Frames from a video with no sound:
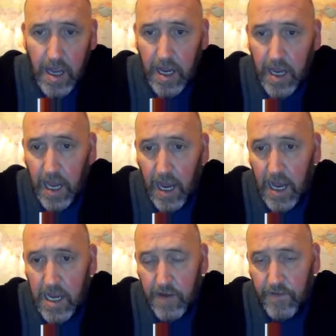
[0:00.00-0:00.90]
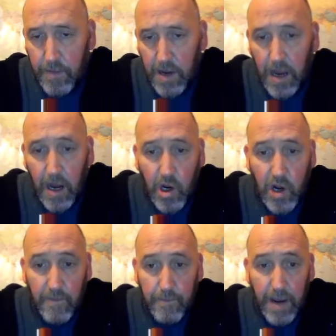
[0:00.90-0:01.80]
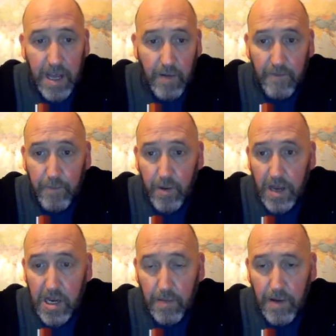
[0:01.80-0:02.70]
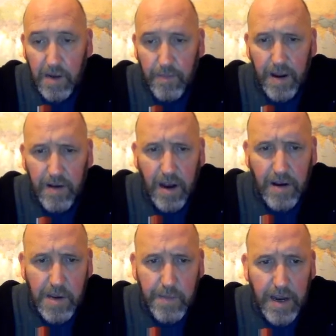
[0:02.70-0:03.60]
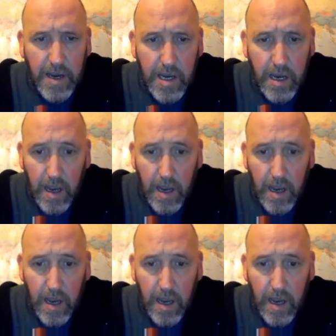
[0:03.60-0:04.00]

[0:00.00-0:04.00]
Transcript: Get answer from key. I could have, by the way, have put these up here, but I ran out of space.